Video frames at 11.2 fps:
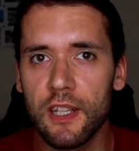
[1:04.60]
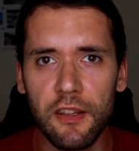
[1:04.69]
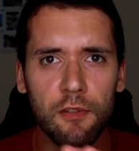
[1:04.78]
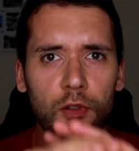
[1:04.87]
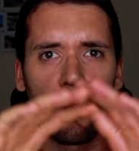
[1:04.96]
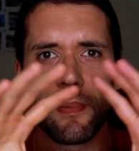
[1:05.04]

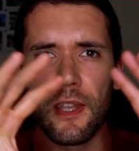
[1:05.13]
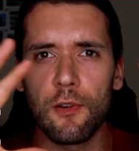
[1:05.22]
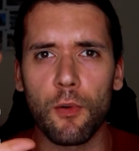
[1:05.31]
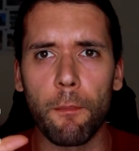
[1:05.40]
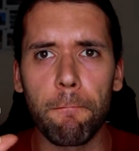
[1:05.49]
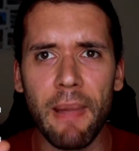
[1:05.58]
This is gonna be
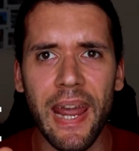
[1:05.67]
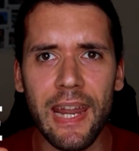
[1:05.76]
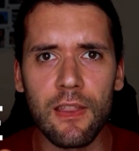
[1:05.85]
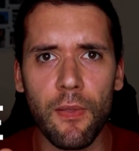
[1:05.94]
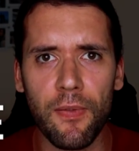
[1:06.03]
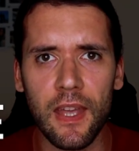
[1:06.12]
your
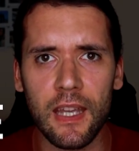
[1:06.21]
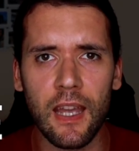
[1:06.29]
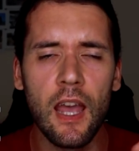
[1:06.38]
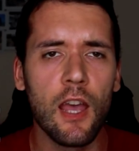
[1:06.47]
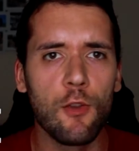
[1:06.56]
main thing.